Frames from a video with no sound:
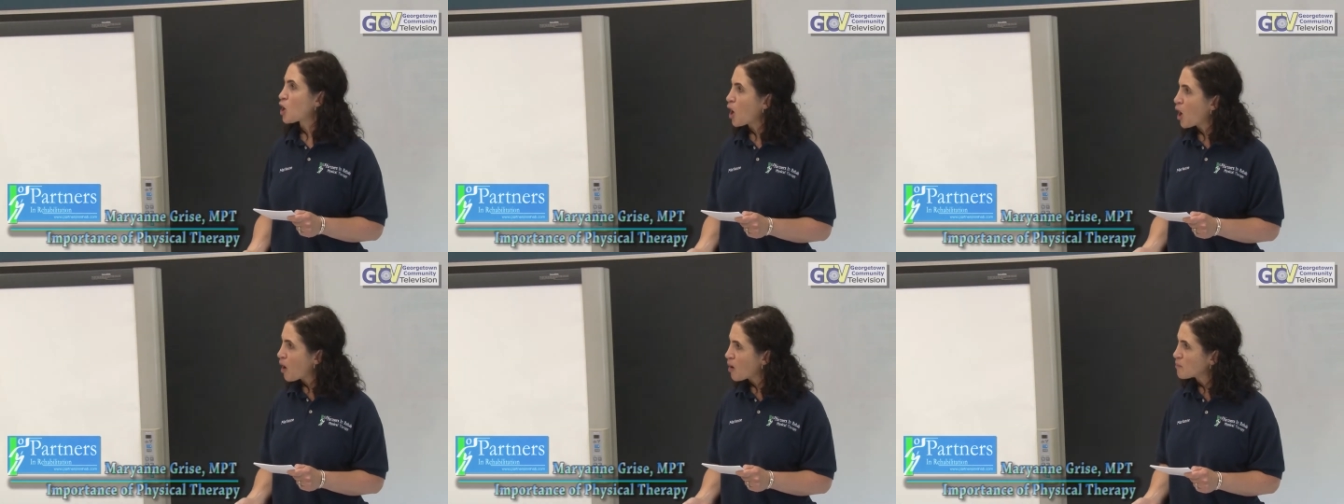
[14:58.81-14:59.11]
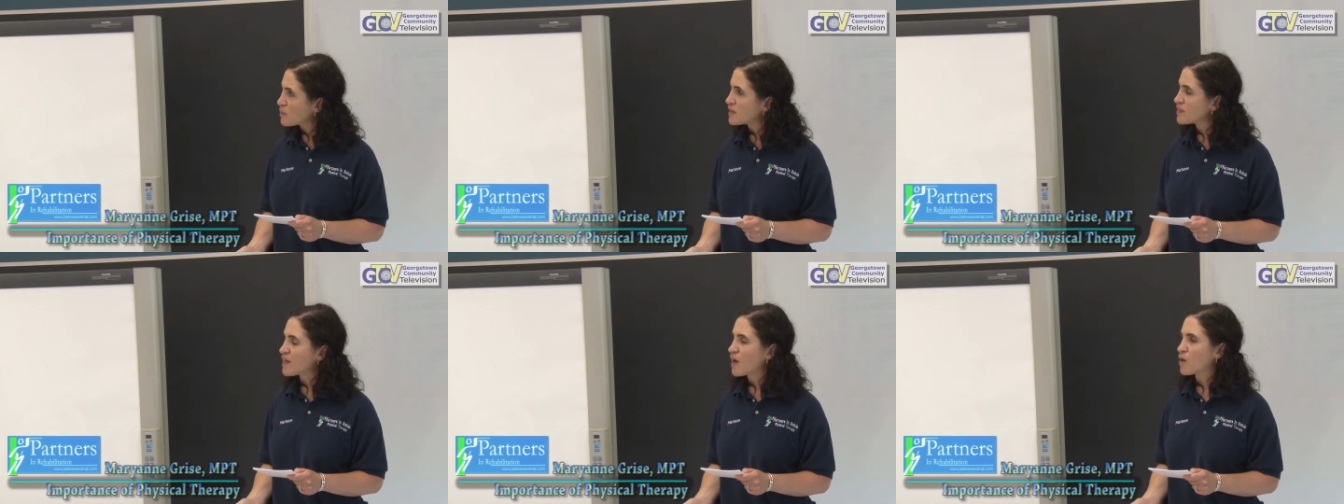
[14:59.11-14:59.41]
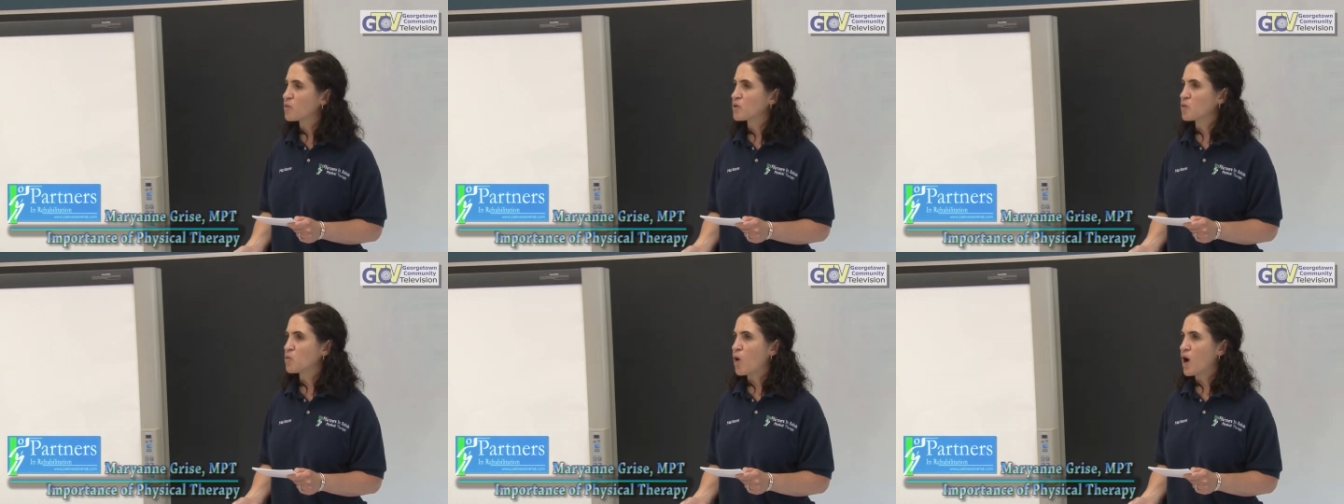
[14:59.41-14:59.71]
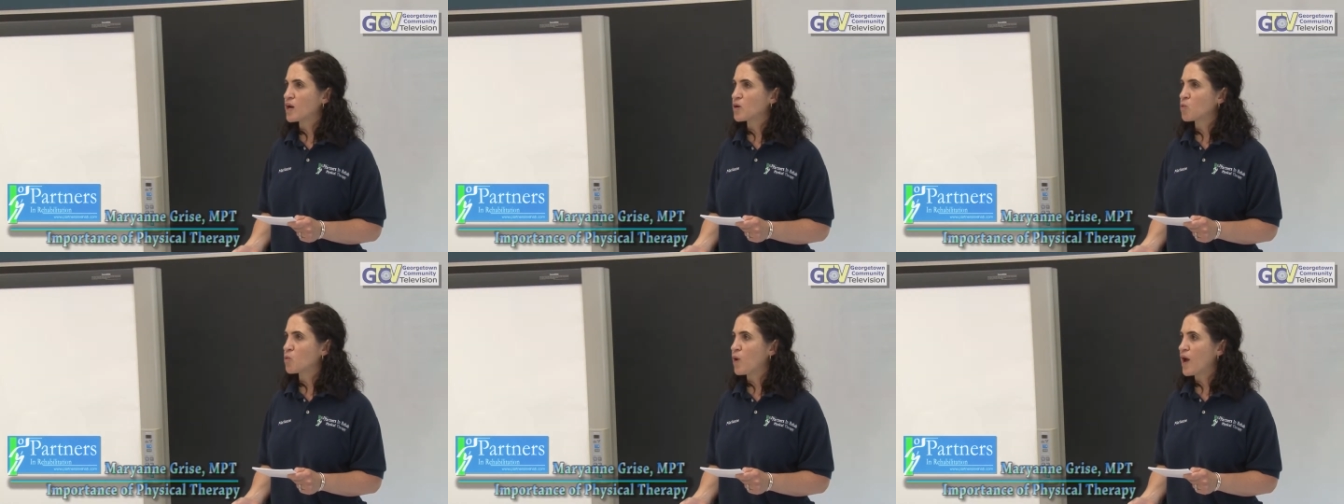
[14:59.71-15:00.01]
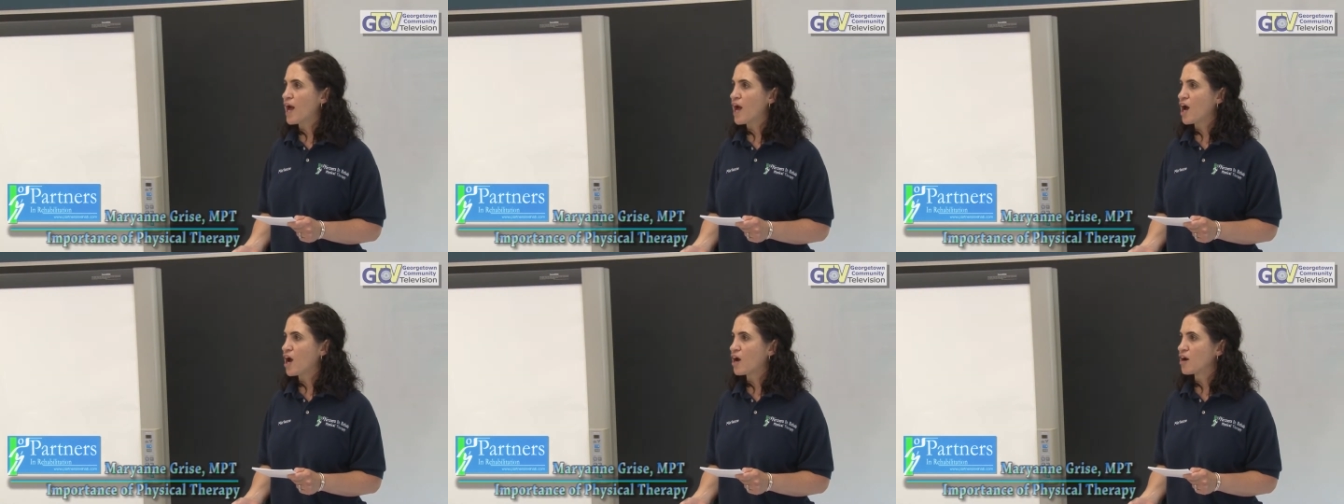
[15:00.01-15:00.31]
common that we want to
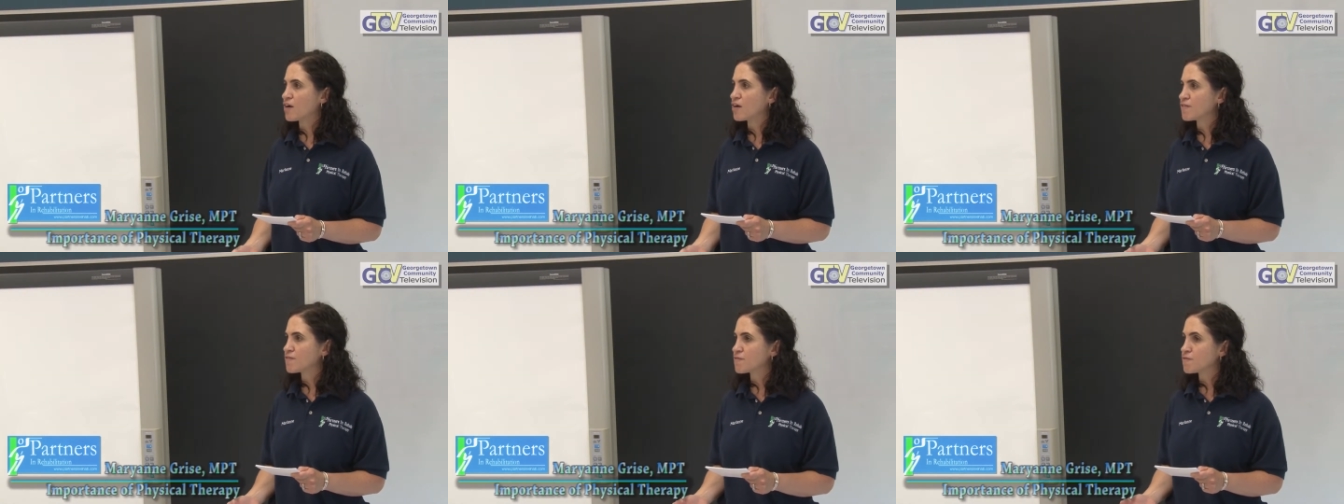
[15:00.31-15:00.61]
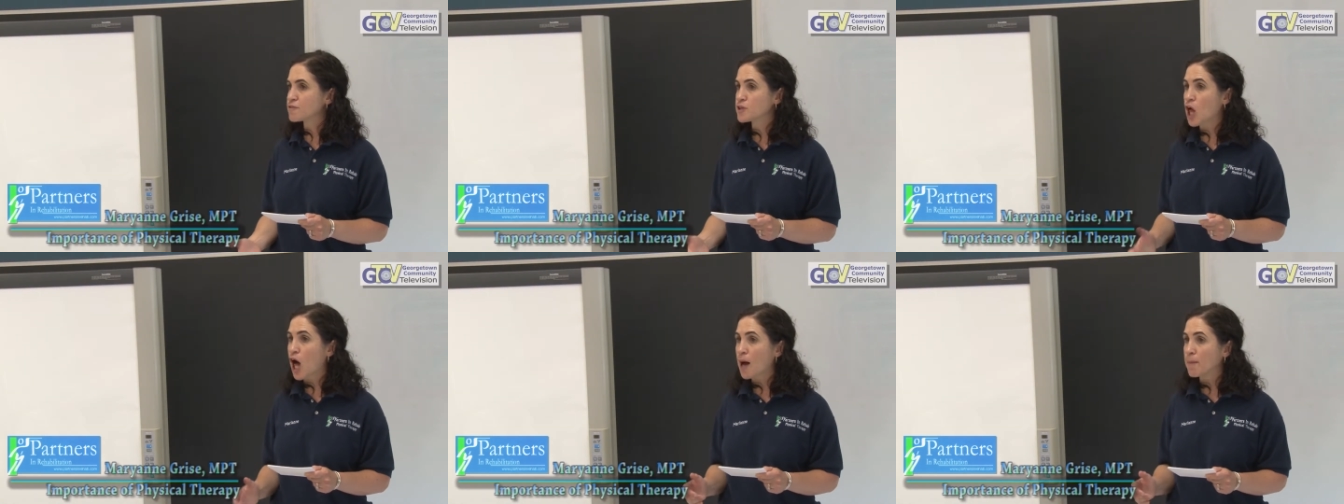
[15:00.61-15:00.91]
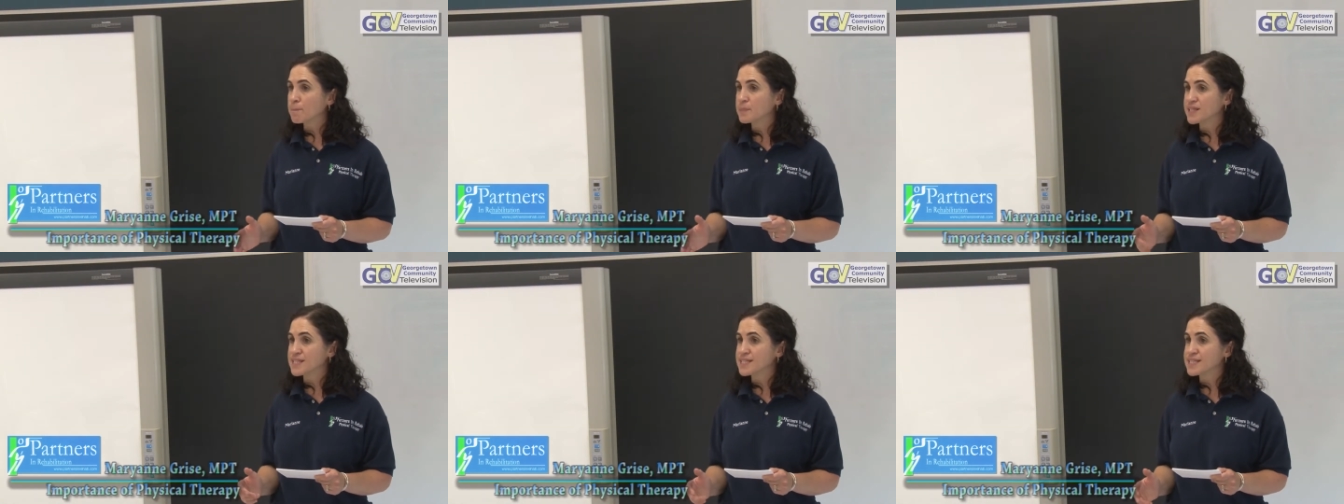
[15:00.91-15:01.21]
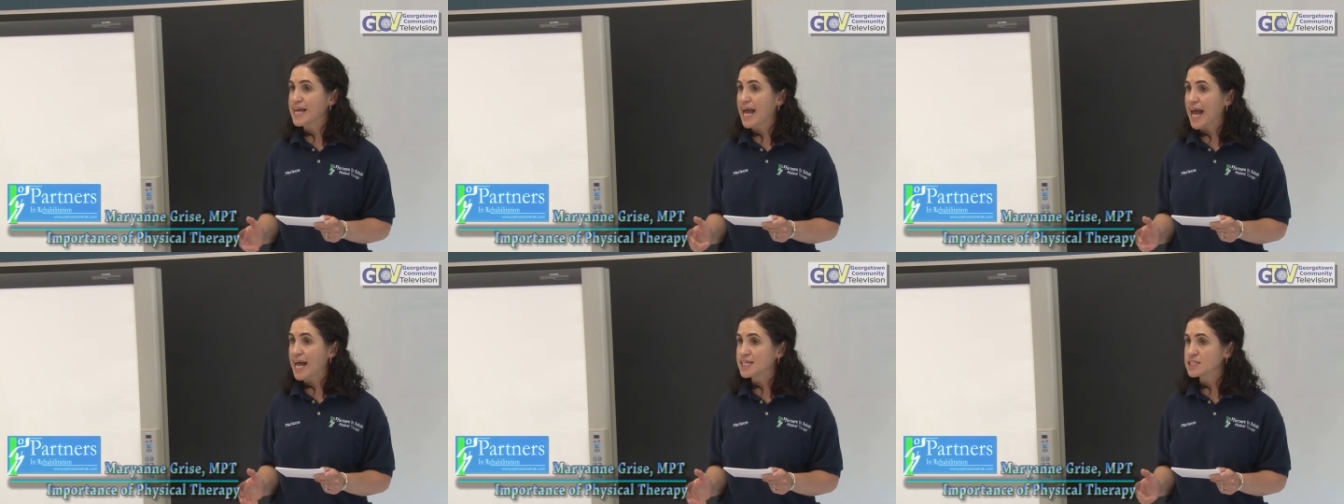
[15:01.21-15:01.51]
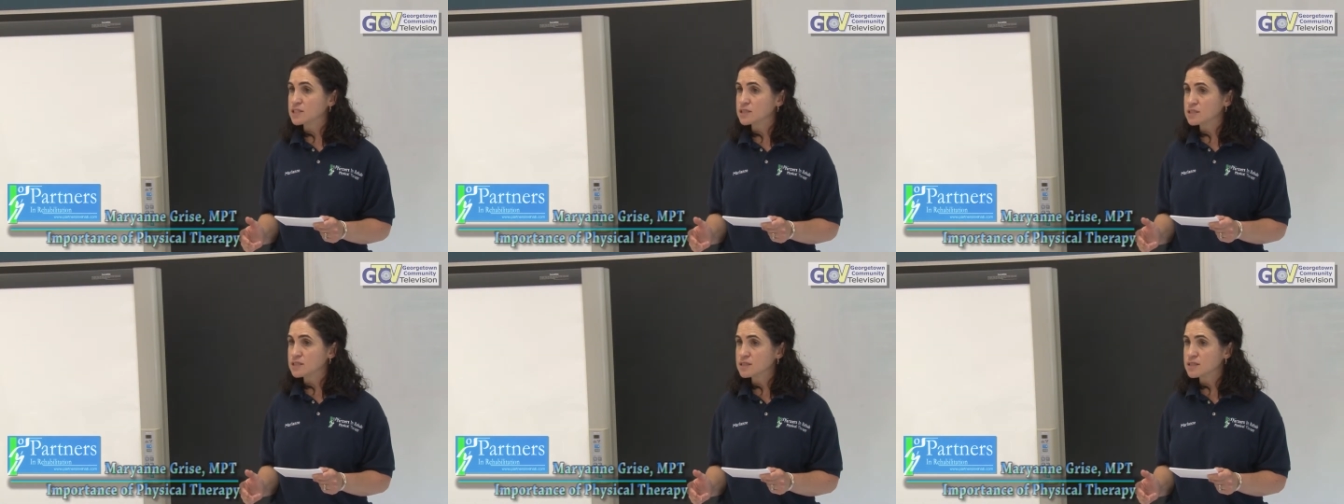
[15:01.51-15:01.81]
wear floppy
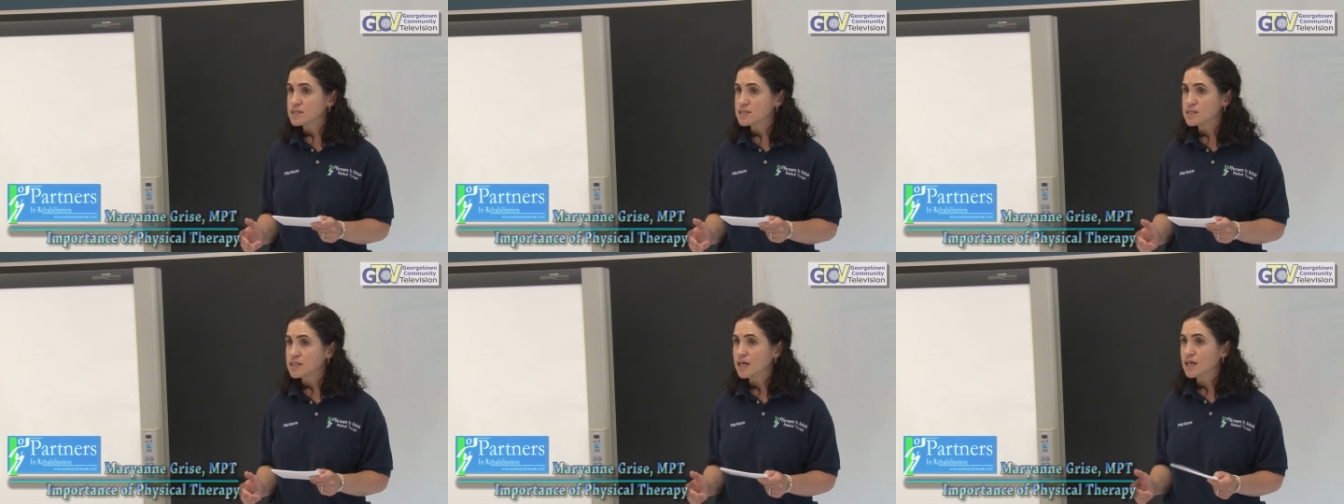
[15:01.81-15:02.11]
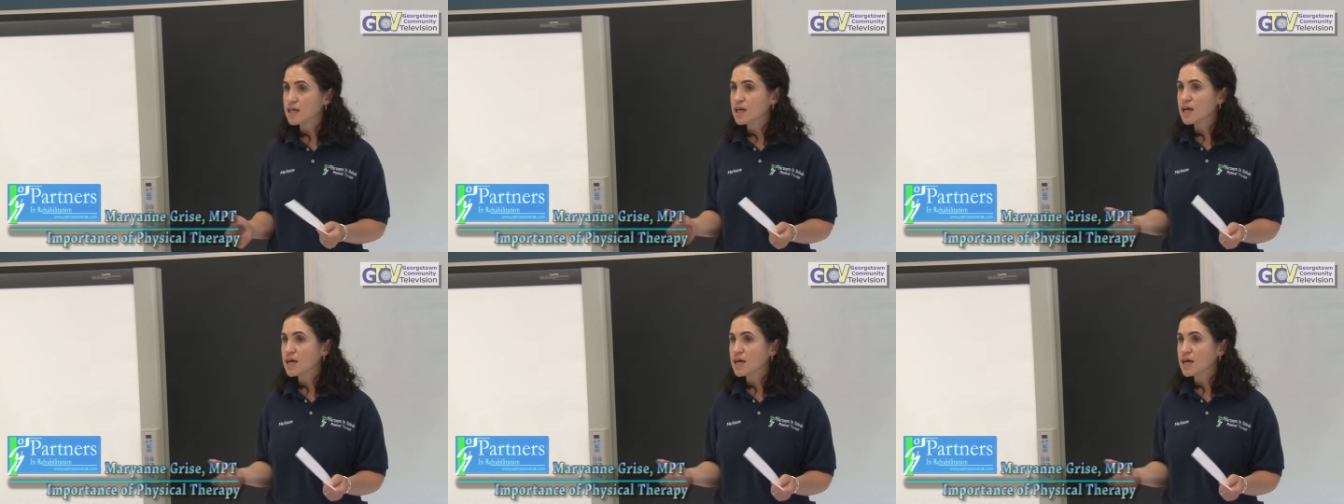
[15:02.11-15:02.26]
sandals.